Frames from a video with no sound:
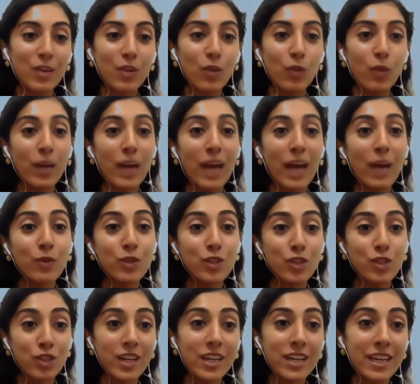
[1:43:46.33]
what I was
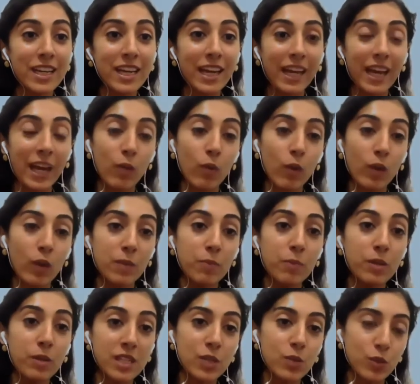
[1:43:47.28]
journeying and what the
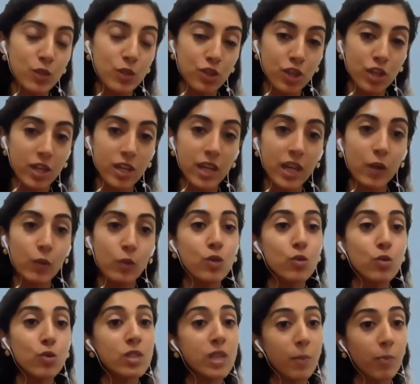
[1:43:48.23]
business was journeying were two
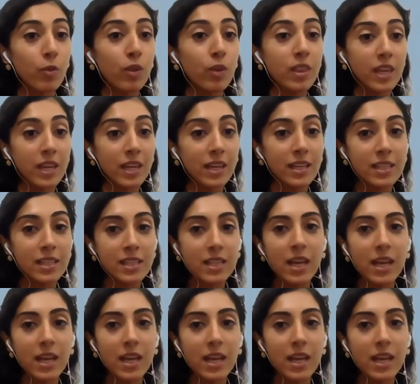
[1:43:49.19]
separate things.